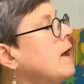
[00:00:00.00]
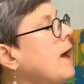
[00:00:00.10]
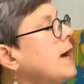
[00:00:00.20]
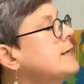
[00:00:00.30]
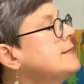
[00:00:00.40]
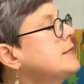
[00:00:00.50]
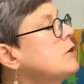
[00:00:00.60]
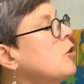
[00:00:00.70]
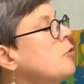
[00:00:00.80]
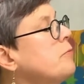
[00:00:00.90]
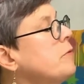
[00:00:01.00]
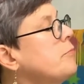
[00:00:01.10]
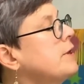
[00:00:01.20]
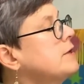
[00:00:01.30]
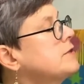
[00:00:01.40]
Isley combed the
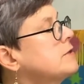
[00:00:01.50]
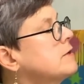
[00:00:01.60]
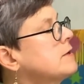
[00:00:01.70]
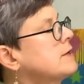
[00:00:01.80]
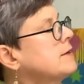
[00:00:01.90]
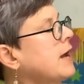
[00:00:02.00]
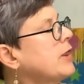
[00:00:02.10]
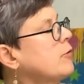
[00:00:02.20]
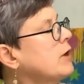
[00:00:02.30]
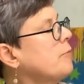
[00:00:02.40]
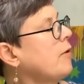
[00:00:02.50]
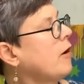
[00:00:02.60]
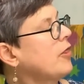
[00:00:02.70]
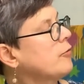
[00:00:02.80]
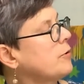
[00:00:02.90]
beach, gathering up
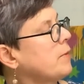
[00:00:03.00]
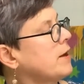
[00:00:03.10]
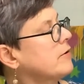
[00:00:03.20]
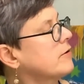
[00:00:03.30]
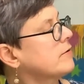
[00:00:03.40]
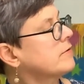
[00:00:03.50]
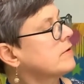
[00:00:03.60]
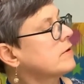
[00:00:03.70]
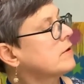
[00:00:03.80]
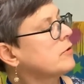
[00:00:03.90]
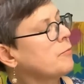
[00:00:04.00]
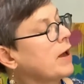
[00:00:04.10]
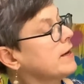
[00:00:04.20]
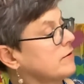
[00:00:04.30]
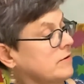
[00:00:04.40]
all the reminders,
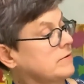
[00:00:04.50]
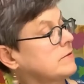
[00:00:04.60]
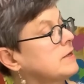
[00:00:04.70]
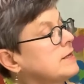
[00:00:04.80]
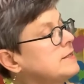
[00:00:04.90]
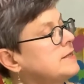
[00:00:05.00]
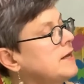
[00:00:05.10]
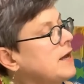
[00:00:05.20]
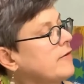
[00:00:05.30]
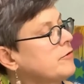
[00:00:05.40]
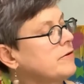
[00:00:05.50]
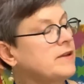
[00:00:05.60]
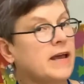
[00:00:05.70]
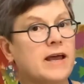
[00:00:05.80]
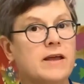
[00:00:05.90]
day after
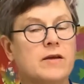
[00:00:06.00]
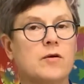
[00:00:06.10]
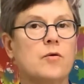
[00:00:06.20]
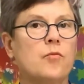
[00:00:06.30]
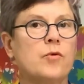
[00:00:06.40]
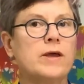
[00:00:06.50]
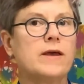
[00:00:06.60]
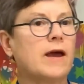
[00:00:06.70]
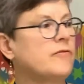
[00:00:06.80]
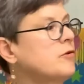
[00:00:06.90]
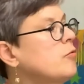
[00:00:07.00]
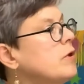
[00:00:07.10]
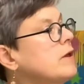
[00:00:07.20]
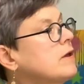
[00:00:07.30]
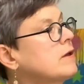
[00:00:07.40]
day, week after
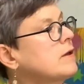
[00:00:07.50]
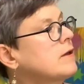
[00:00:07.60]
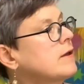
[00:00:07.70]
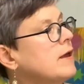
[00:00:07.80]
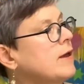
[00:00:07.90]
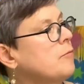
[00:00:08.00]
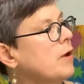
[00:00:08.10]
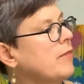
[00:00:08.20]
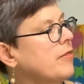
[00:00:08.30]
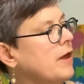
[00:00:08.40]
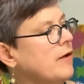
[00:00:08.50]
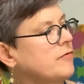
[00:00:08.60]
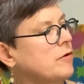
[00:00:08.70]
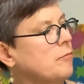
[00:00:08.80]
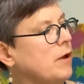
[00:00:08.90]
week, and month
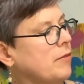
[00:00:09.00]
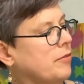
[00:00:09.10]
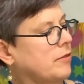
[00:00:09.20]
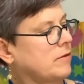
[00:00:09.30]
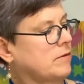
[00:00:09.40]
after month.